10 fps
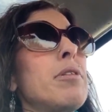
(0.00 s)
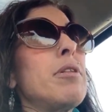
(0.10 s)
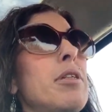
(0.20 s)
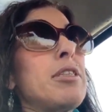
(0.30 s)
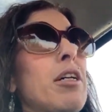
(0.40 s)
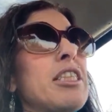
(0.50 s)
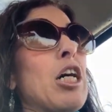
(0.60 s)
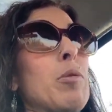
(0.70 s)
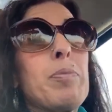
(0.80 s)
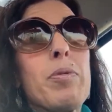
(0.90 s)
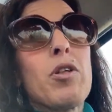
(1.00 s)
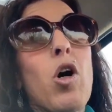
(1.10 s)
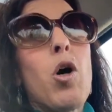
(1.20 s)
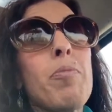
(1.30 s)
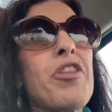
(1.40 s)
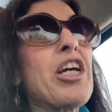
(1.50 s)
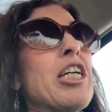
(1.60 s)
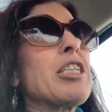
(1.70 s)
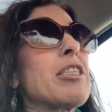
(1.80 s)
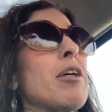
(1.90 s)
It does help calm
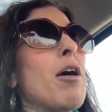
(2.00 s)
things.